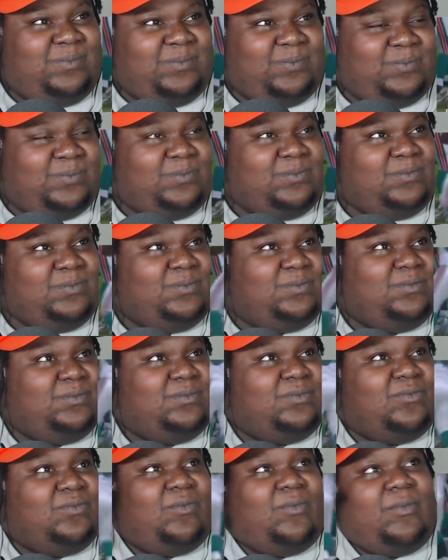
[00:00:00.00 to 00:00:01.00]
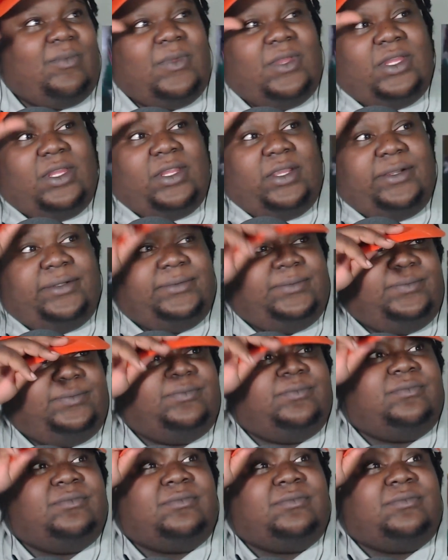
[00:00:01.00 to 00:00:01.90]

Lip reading: Nobody speaks.